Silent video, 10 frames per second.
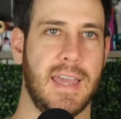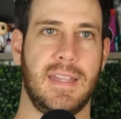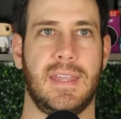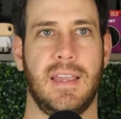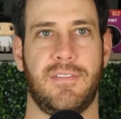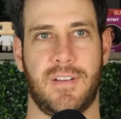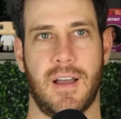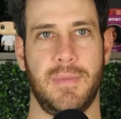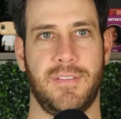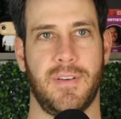anything
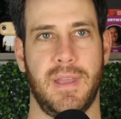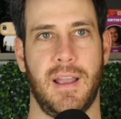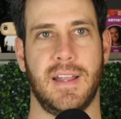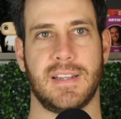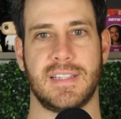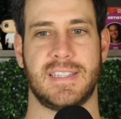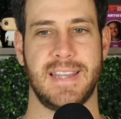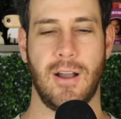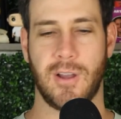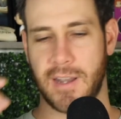coming from there. It doesn't
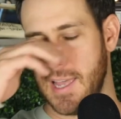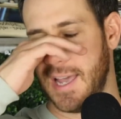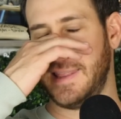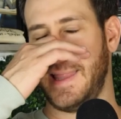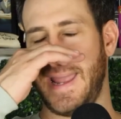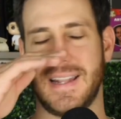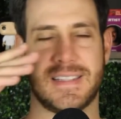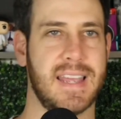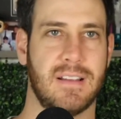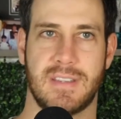sound good. Atlanta
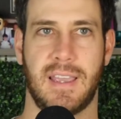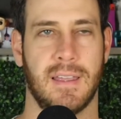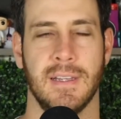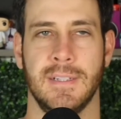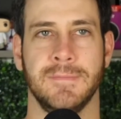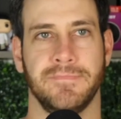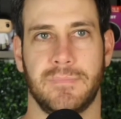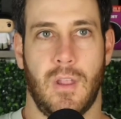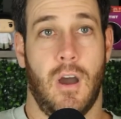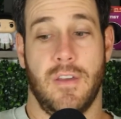sounds like
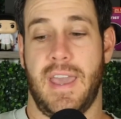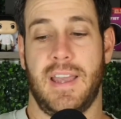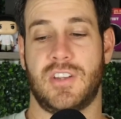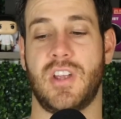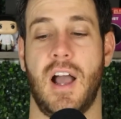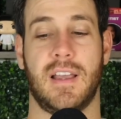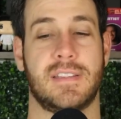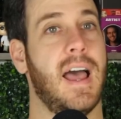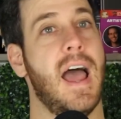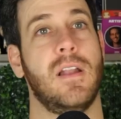are they going to shock
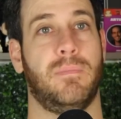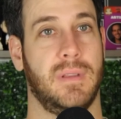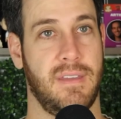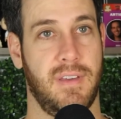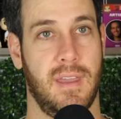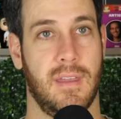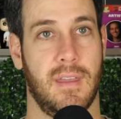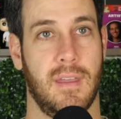us? I don't believe it.